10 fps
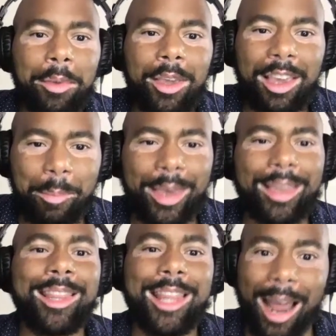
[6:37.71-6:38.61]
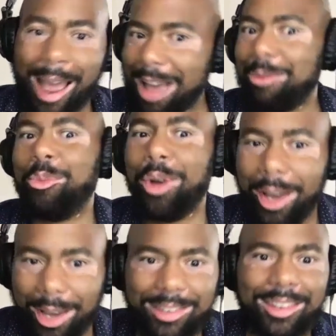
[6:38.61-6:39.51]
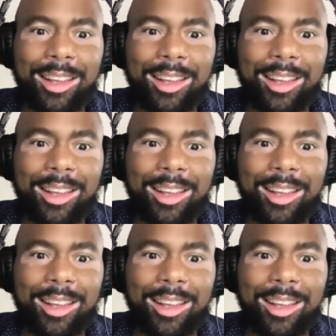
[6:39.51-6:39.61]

keeping that one. Yeah.